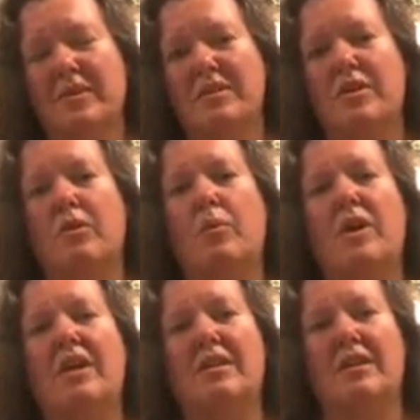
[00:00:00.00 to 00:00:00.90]
so that we
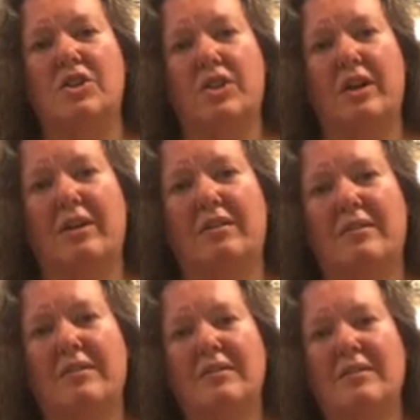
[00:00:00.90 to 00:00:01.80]
can then share
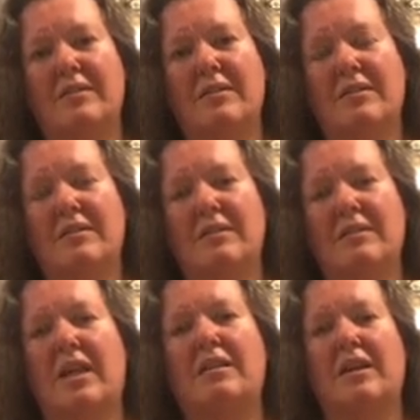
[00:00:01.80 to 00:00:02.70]

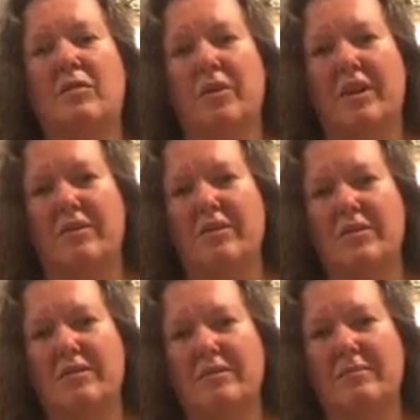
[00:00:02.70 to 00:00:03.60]
that love with others.